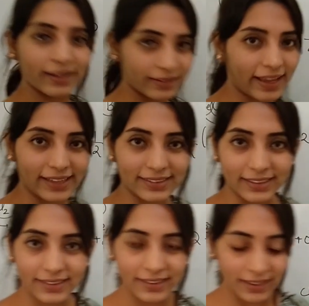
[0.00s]
That's it.
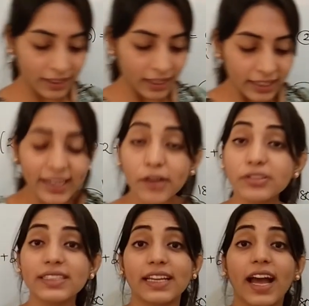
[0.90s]
Now
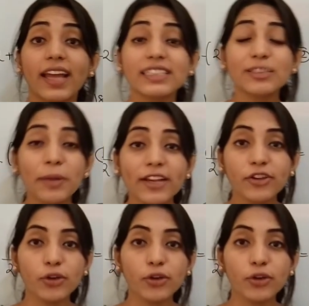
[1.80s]
see, I explained